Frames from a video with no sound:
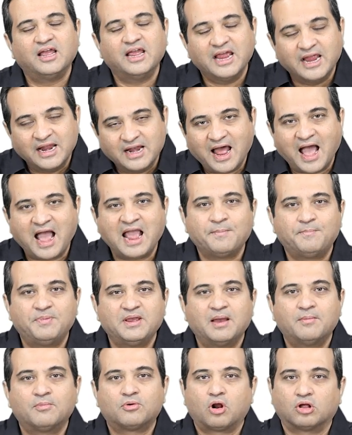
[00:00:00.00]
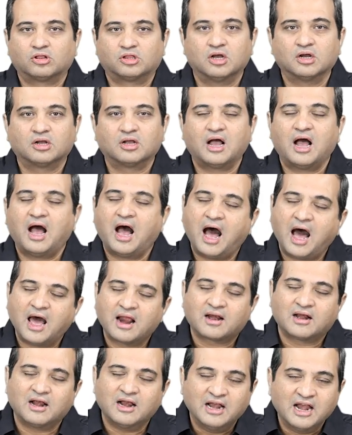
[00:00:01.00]
in IPM Rohtak are
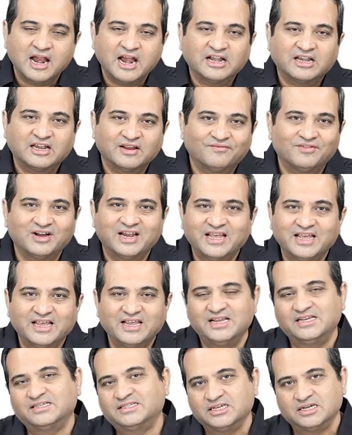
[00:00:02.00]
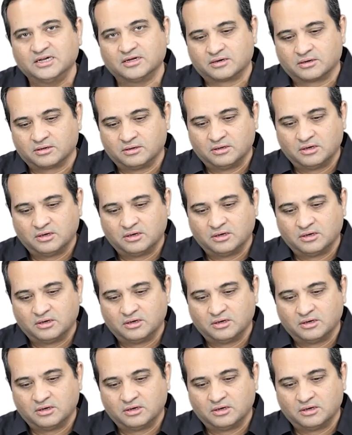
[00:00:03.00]
relatively easier.